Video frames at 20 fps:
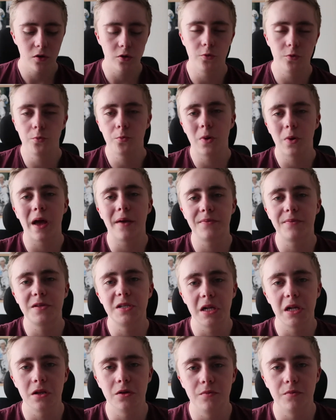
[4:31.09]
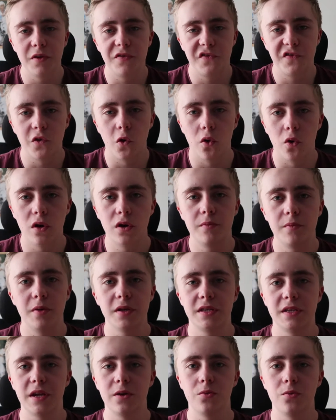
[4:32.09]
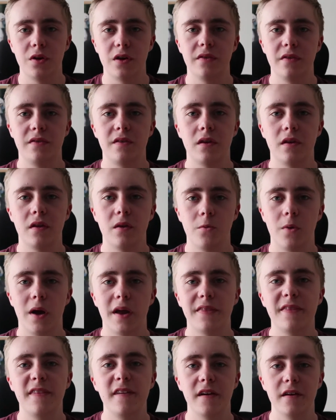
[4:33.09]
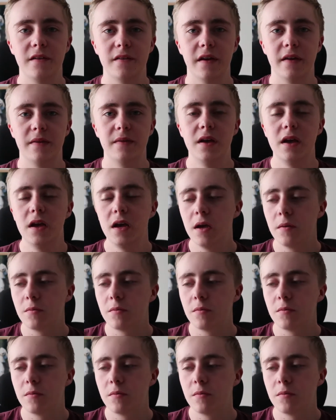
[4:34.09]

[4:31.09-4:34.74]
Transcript: or we had to tell them before, but they weren't right there then,